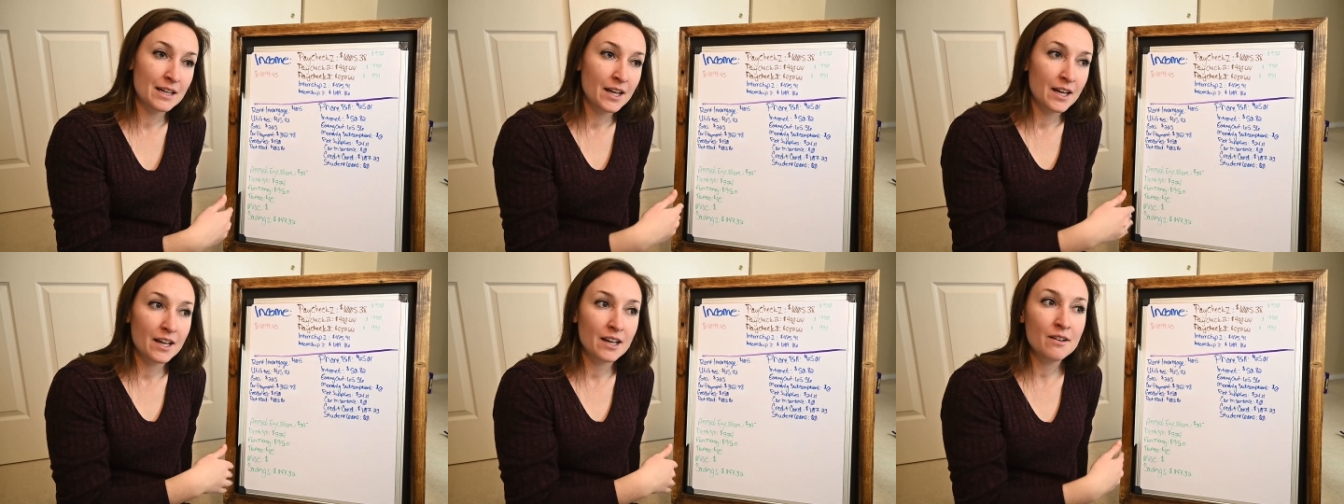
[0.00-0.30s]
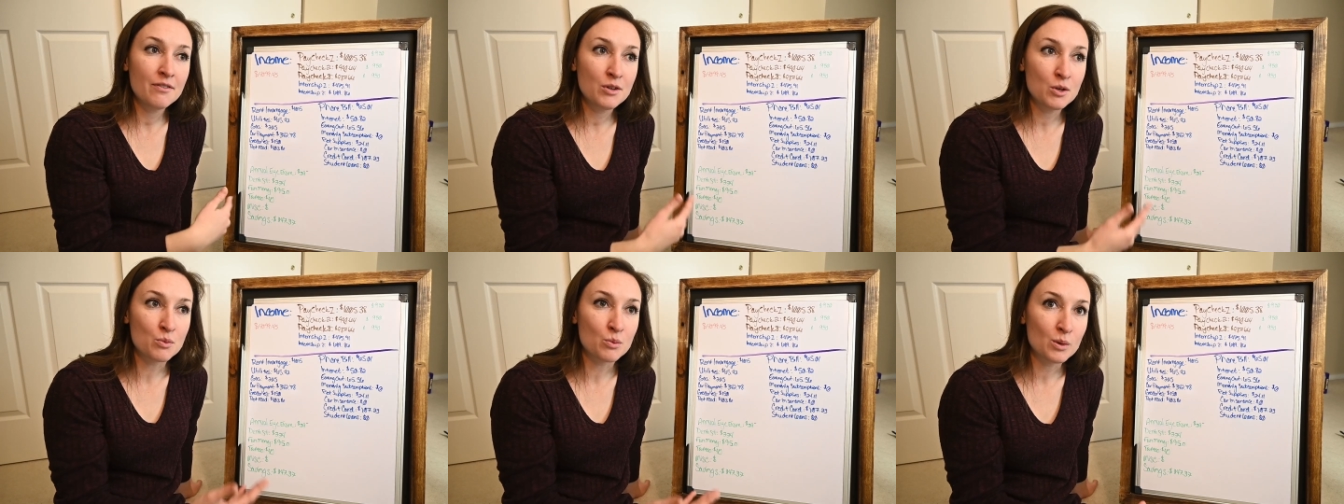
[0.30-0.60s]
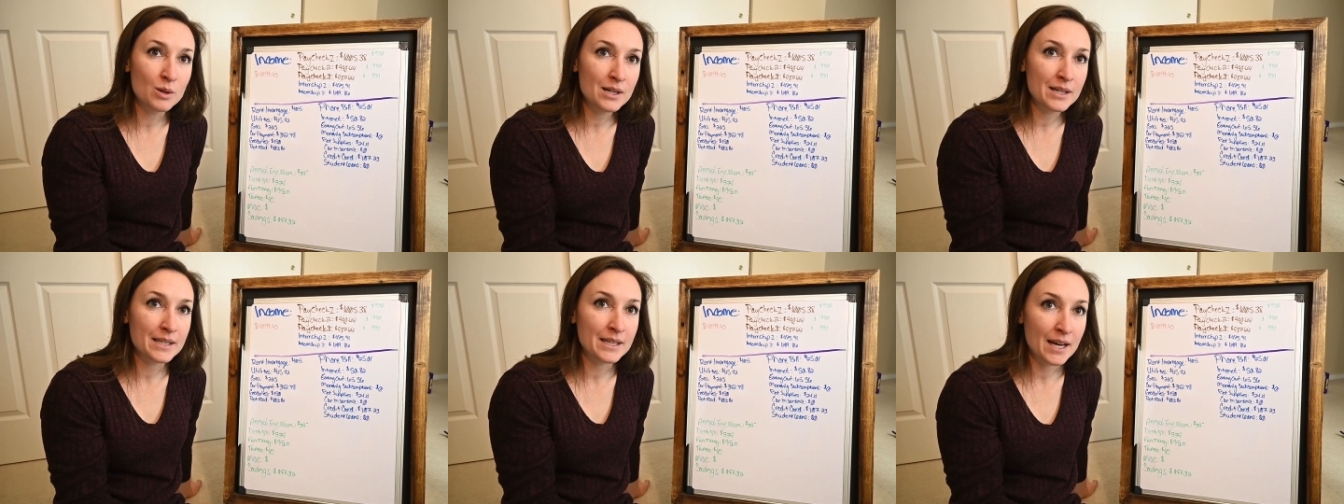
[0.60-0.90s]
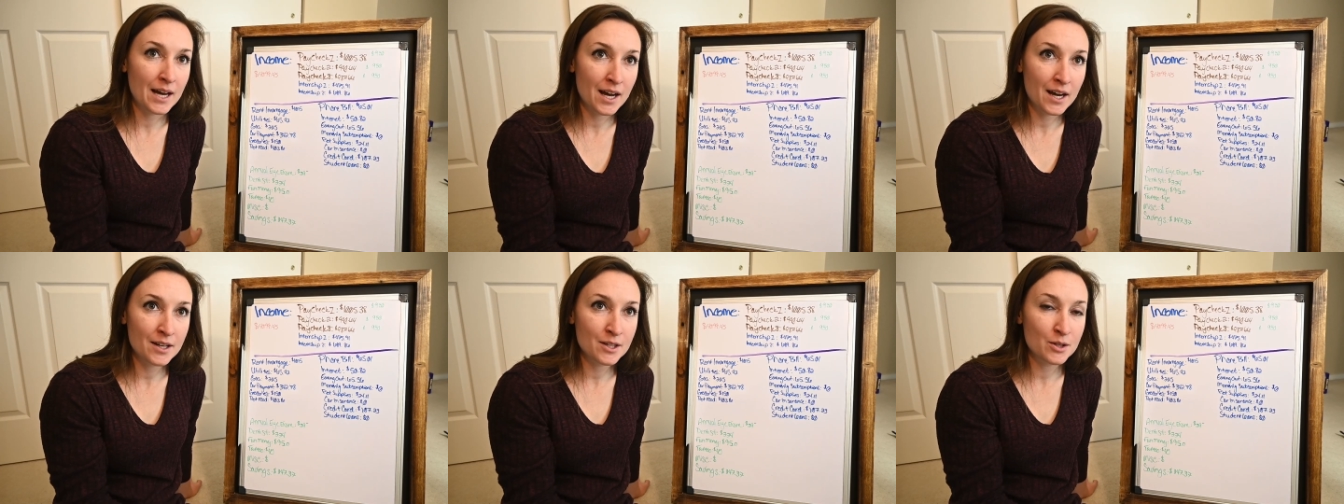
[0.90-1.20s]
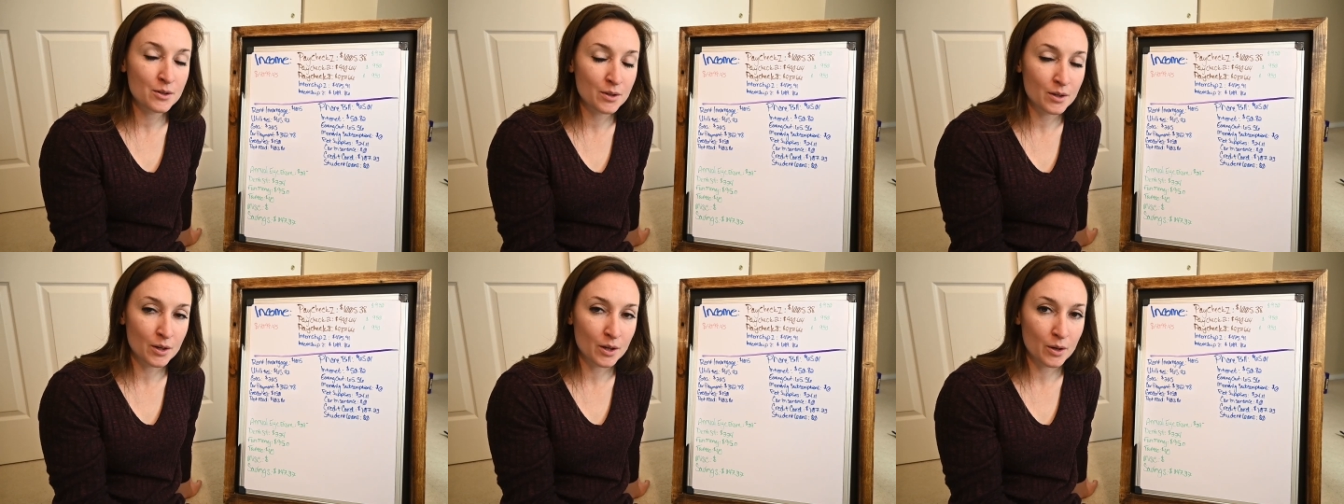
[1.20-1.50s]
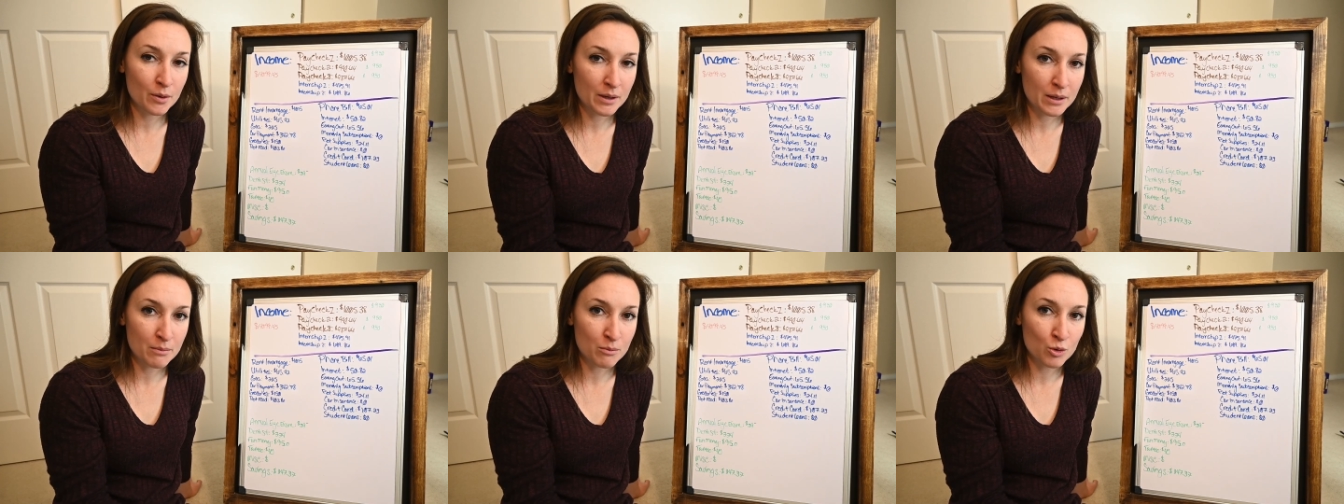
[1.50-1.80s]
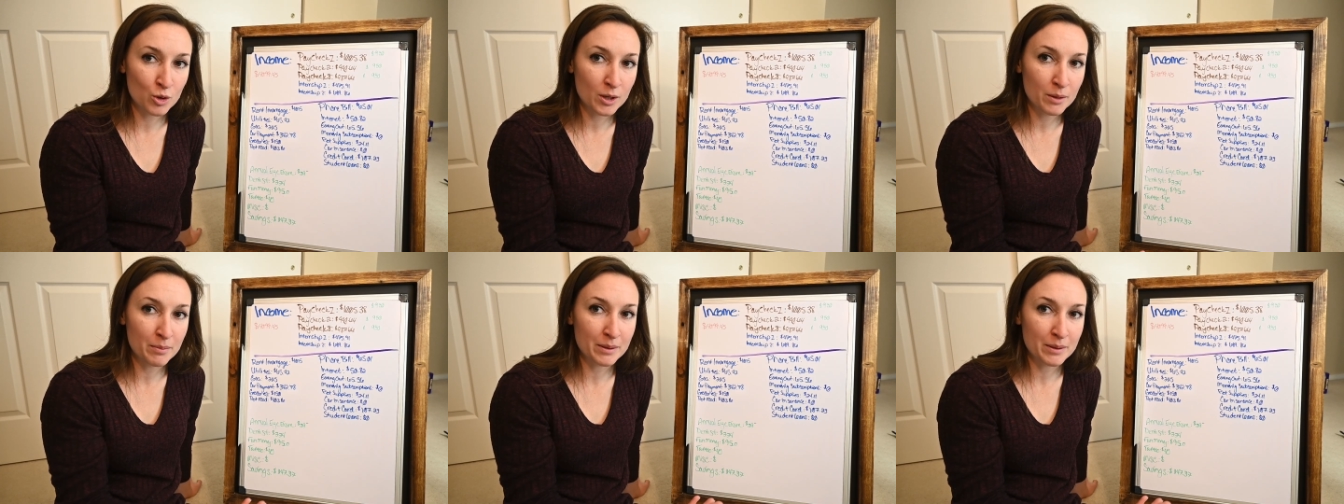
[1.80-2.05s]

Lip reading: if you want, yeah, you can go eat more.